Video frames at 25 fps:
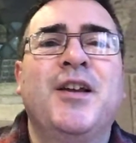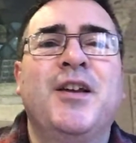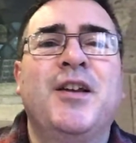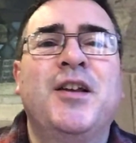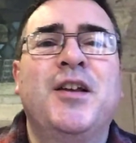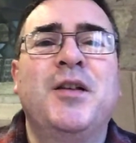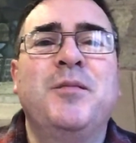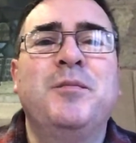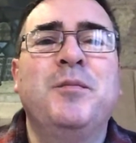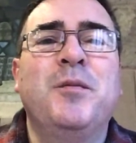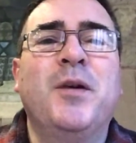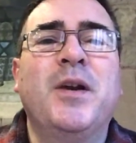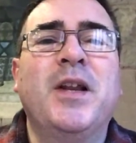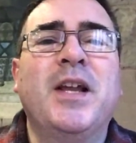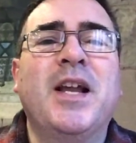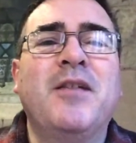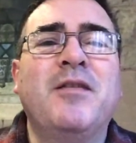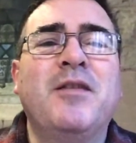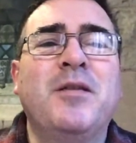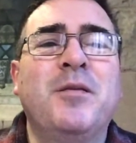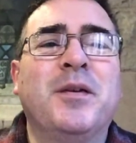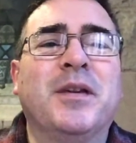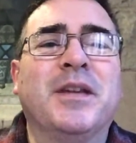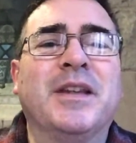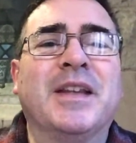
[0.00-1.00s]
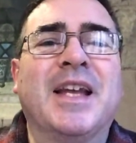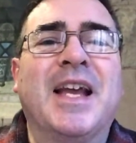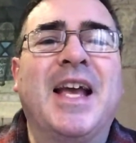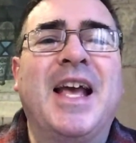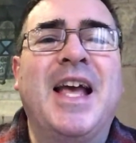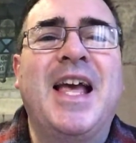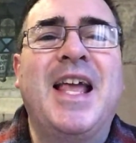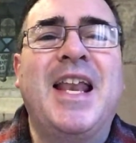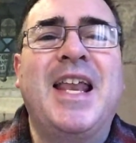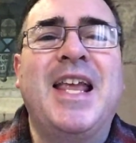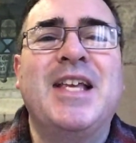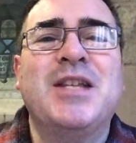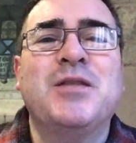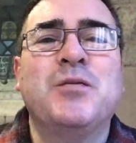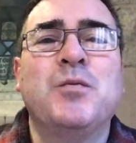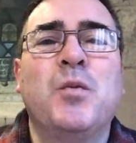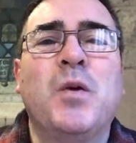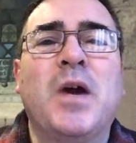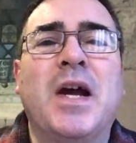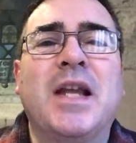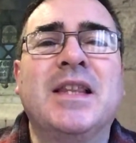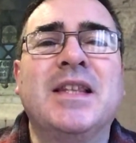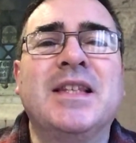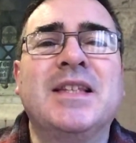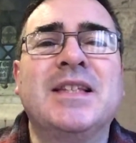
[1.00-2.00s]
Good morning, everyone. It is
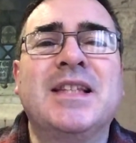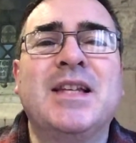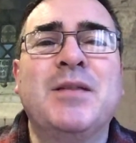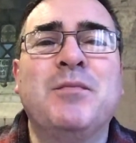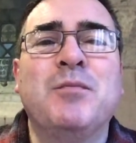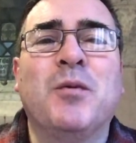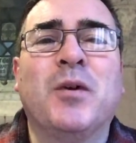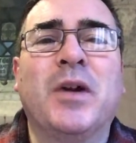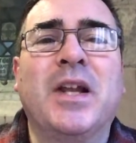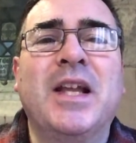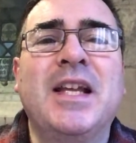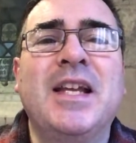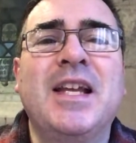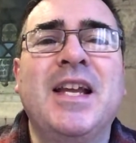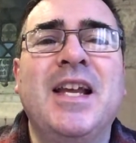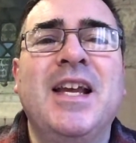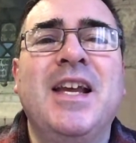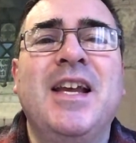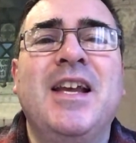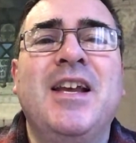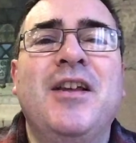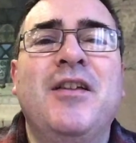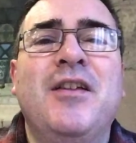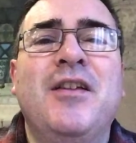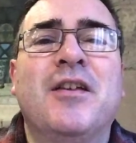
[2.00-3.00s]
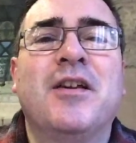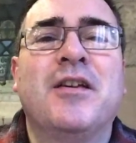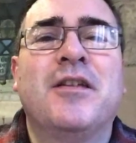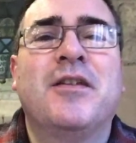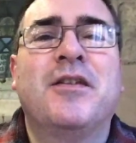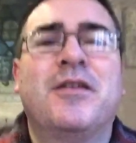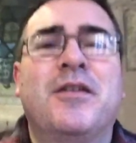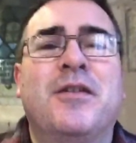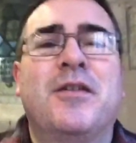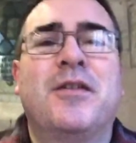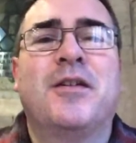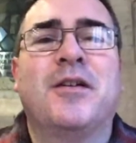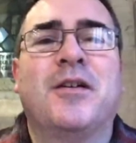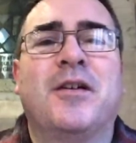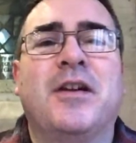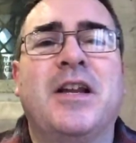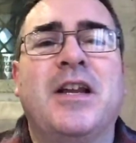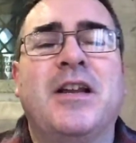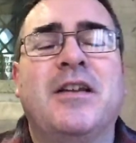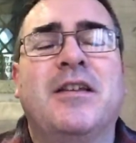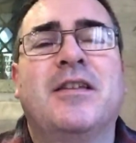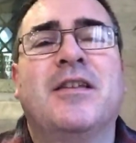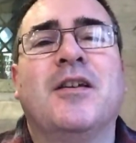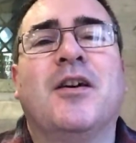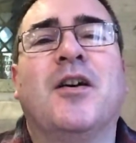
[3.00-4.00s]
Wednesday morning, the
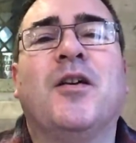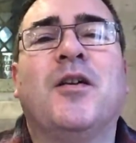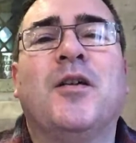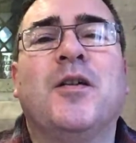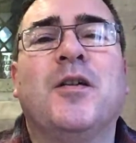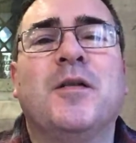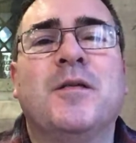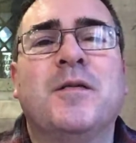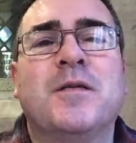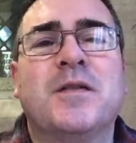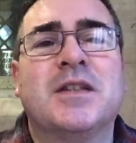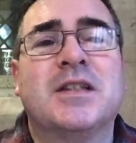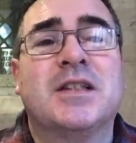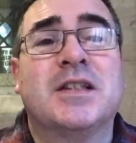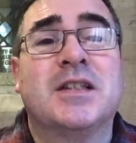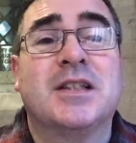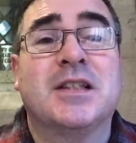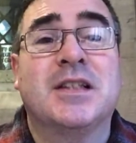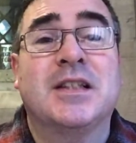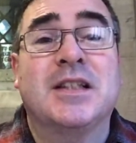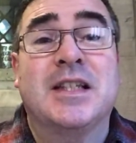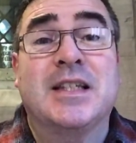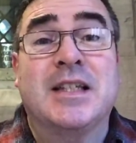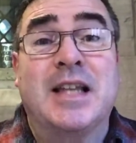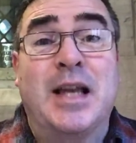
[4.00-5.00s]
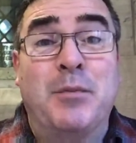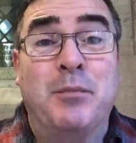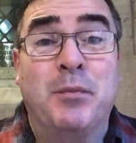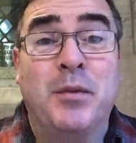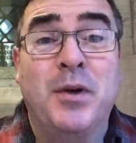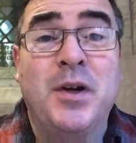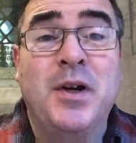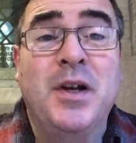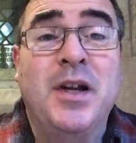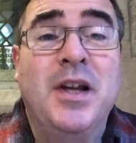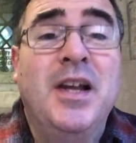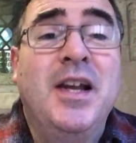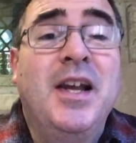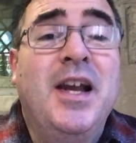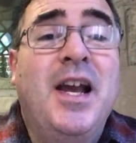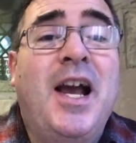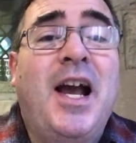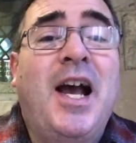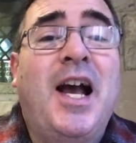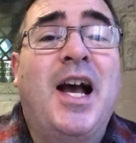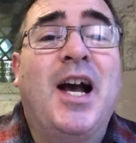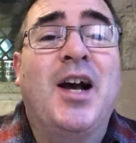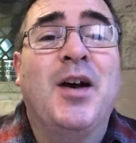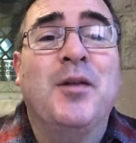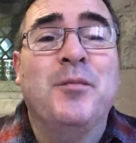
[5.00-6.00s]
30th of December,
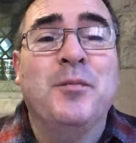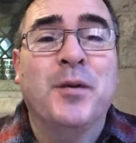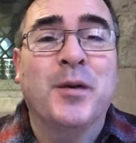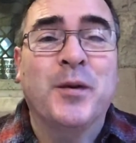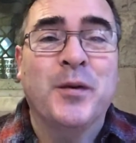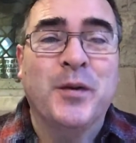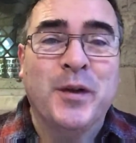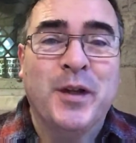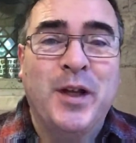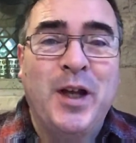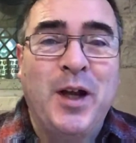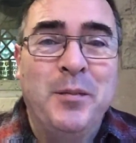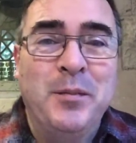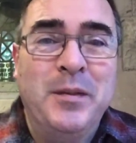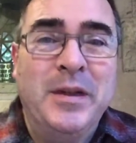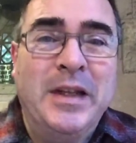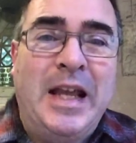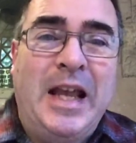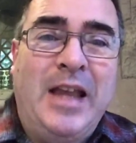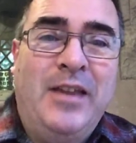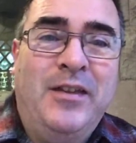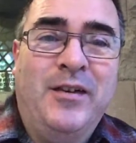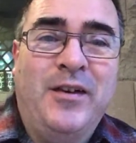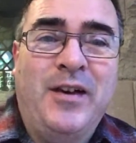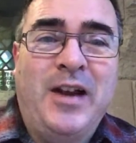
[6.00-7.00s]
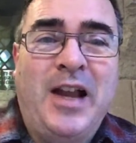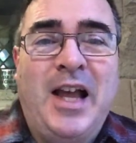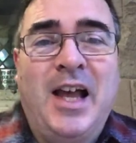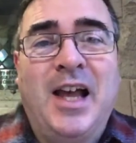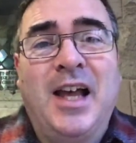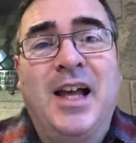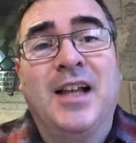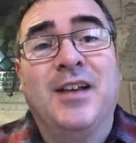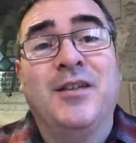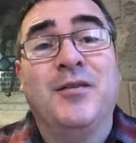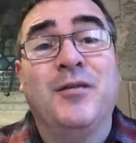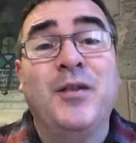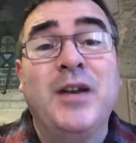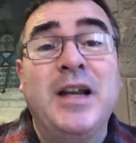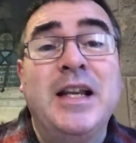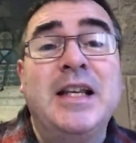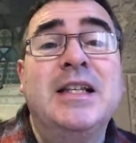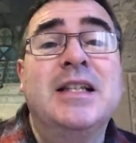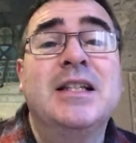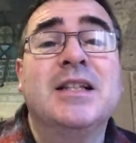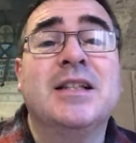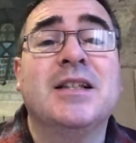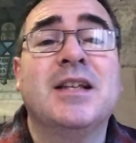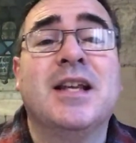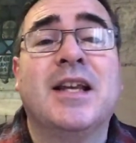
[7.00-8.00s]
and we're going to come together and read
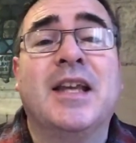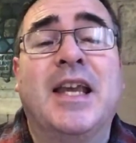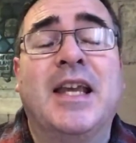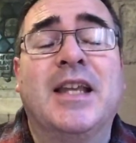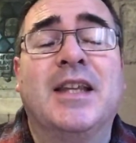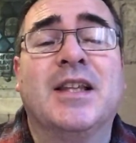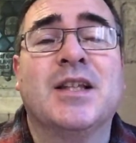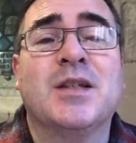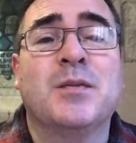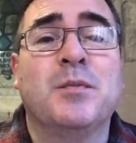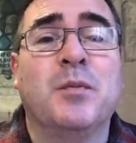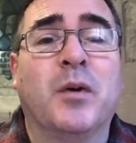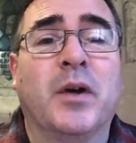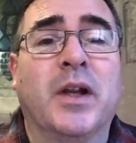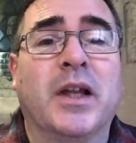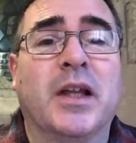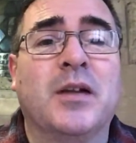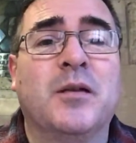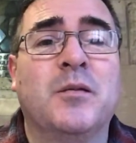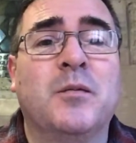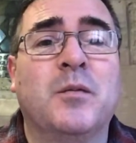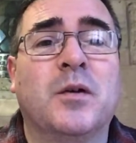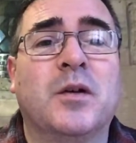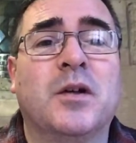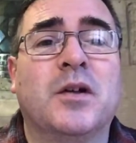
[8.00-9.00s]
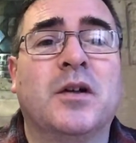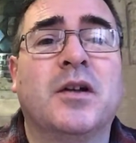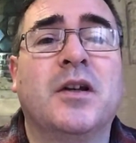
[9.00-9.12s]
again this morning. We